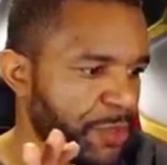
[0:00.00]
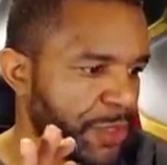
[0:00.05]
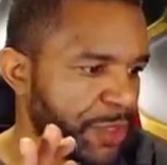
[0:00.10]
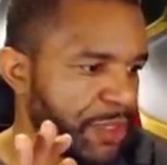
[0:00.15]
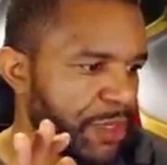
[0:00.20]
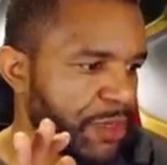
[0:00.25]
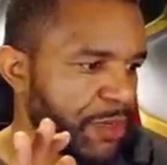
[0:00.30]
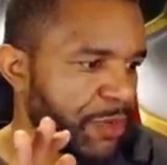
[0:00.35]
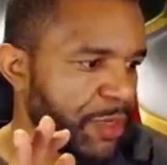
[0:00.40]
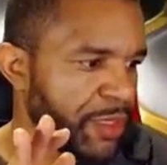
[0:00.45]
But
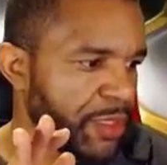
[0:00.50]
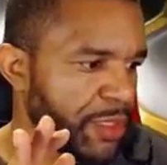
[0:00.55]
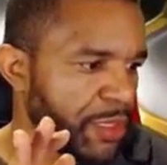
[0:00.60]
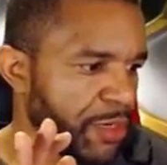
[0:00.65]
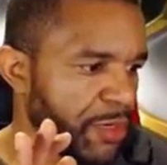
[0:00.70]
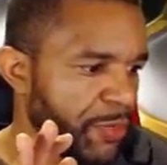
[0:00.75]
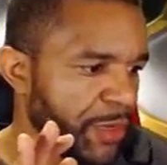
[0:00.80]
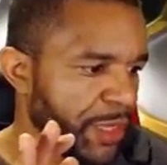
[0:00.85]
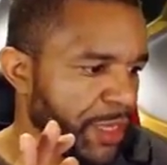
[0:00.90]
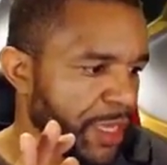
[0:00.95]
you know what
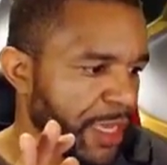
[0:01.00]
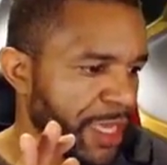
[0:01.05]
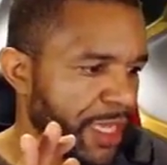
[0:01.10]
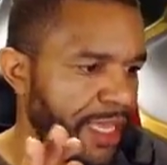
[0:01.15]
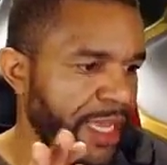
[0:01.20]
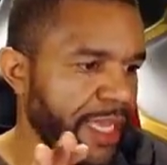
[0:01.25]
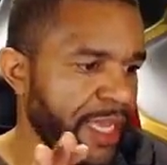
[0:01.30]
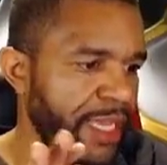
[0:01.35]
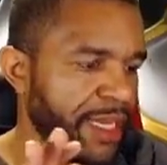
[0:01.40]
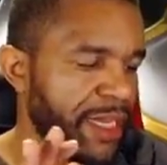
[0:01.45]
though, I
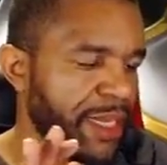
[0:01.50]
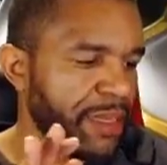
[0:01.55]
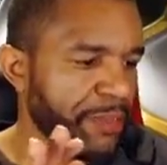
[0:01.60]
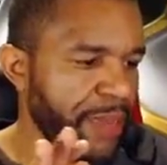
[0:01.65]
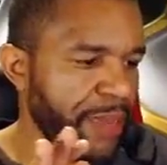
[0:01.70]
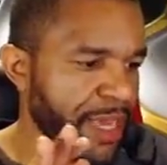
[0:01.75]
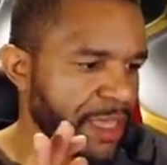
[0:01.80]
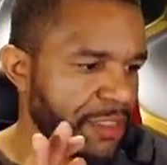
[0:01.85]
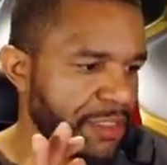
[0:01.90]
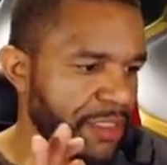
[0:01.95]
cannot
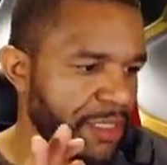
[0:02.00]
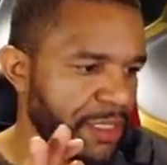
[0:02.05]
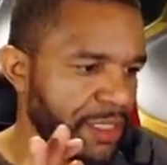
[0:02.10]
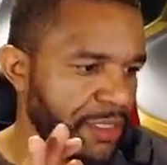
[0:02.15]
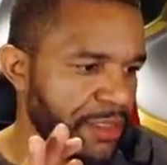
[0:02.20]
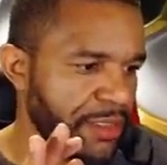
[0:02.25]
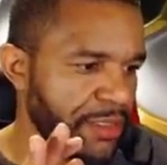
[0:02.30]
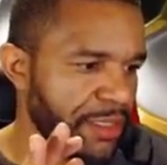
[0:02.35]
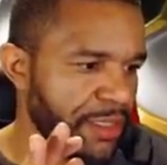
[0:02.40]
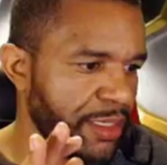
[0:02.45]
imagine
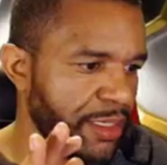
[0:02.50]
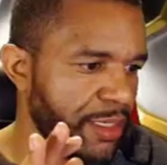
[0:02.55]
us